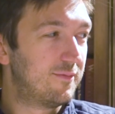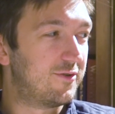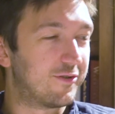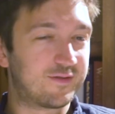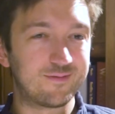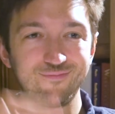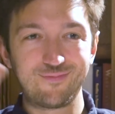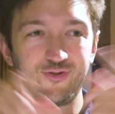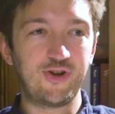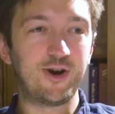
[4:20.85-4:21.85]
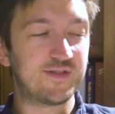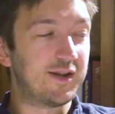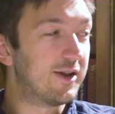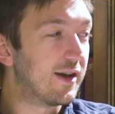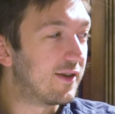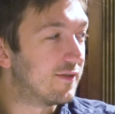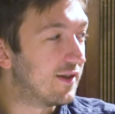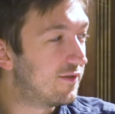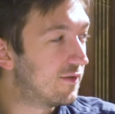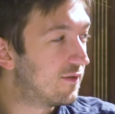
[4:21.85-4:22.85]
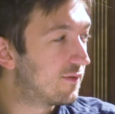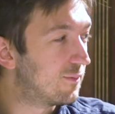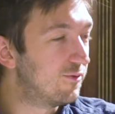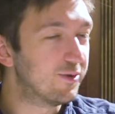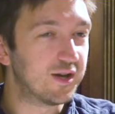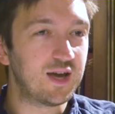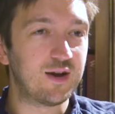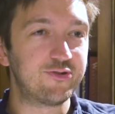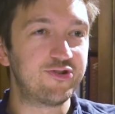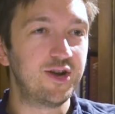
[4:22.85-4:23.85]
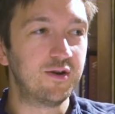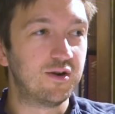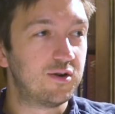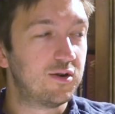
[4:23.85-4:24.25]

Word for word: just tossing out accusations? Would you be like, yeah, it was Shane?